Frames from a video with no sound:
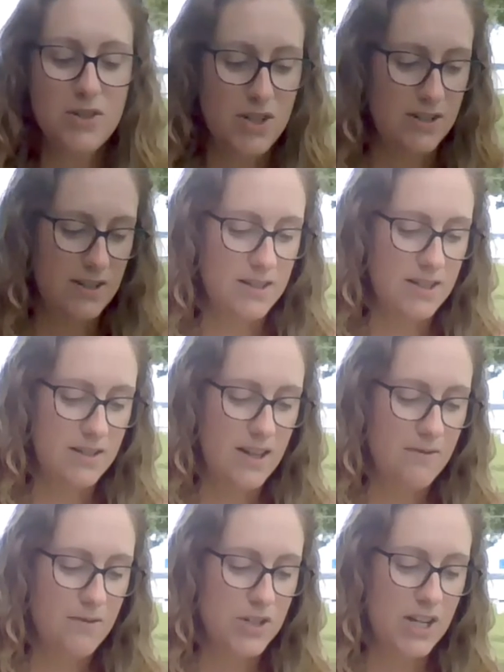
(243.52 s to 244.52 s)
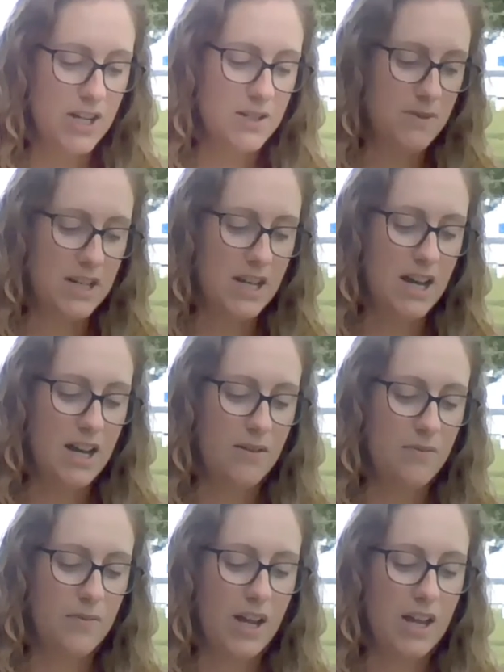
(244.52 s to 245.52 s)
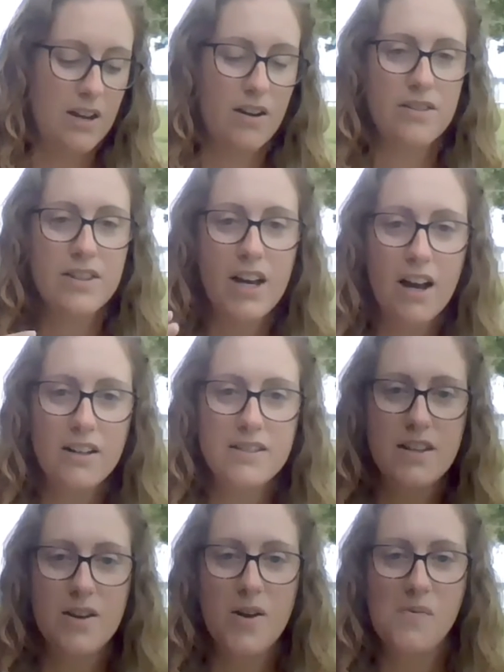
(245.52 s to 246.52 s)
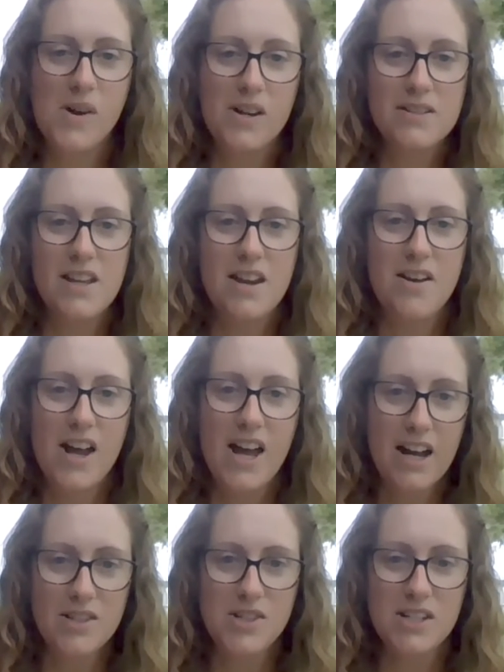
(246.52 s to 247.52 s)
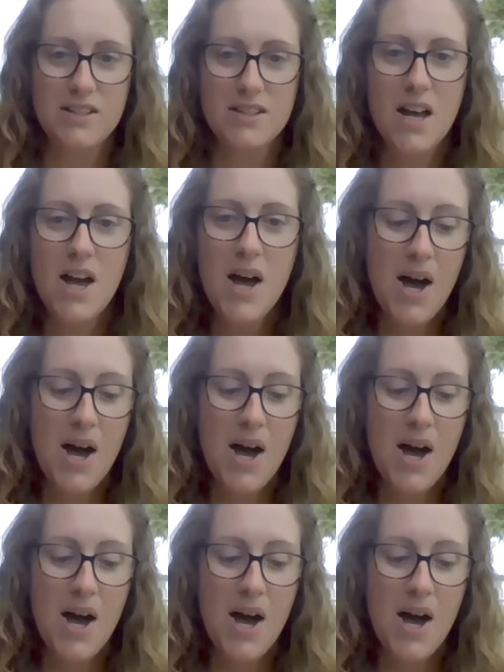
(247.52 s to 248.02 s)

with Jesus every chance we get, and our thoughts and our words and our actions